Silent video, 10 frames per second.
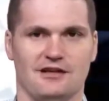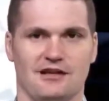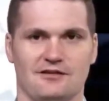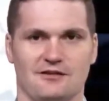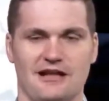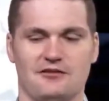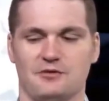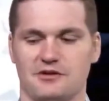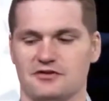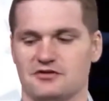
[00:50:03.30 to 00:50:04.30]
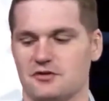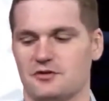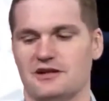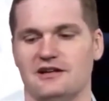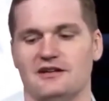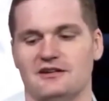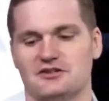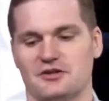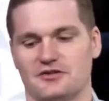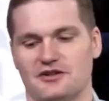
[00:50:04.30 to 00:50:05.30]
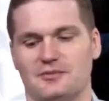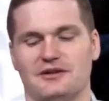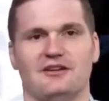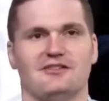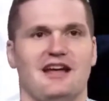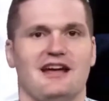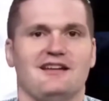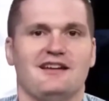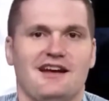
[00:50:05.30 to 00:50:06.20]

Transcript: And so that's where your story shows up and does that.